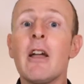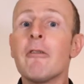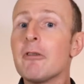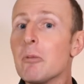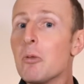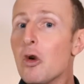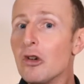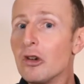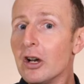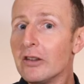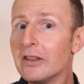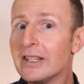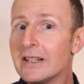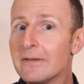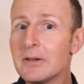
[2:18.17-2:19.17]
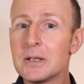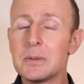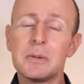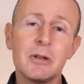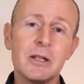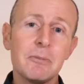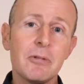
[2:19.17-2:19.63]
For more on the difference
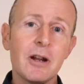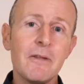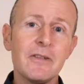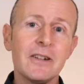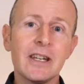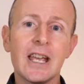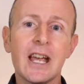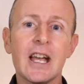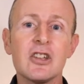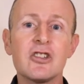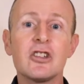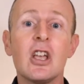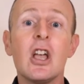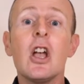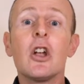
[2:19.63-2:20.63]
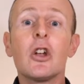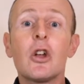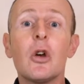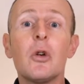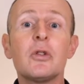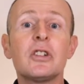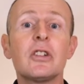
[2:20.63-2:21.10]
between profit and cash,
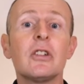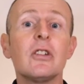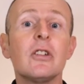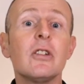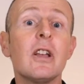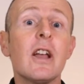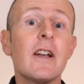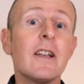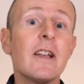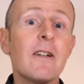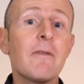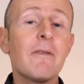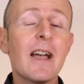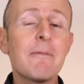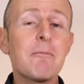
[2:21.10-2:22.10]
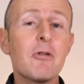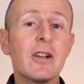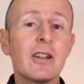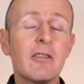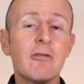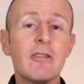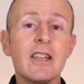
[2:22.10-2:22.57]
go to
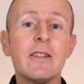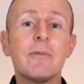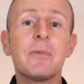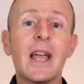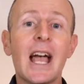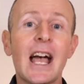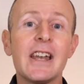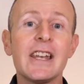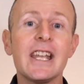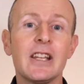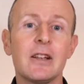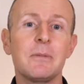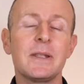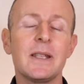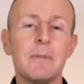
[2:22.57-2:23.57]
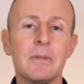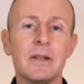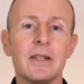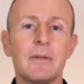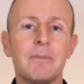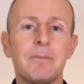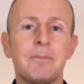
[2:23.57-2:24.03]
5.3 and income
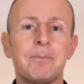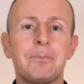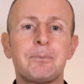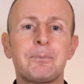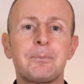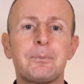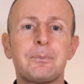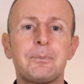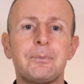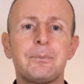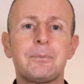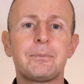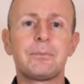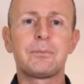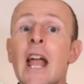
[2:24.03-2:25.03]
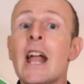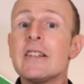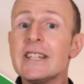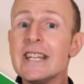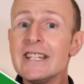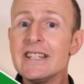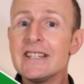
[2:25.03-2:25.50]
statement.
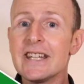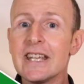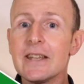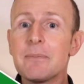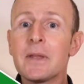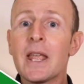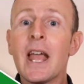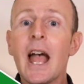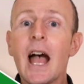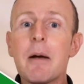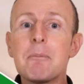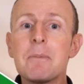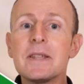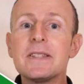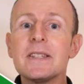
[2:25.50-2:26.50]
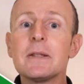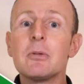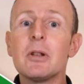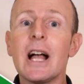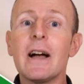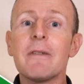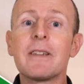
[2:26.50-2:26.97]
Day to day, a business
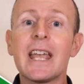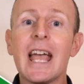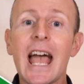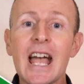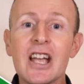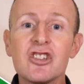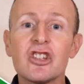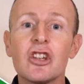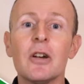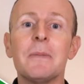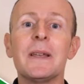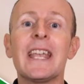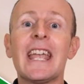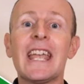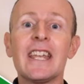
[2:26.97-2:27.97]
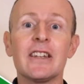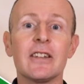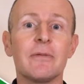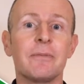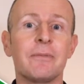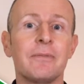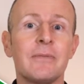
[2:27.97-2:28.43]
will have cash coming in.